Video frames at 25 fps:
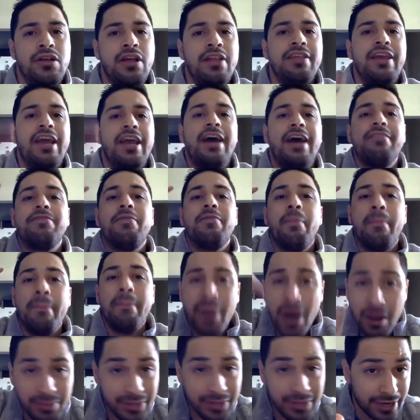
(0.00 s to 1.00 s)
they have
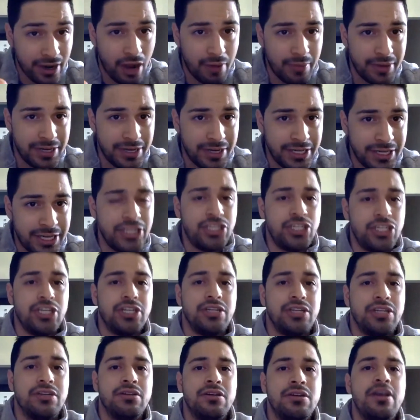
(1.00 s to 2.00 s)
public
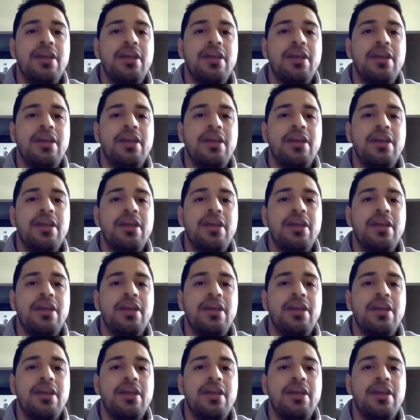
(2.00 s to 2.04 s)
accommodation,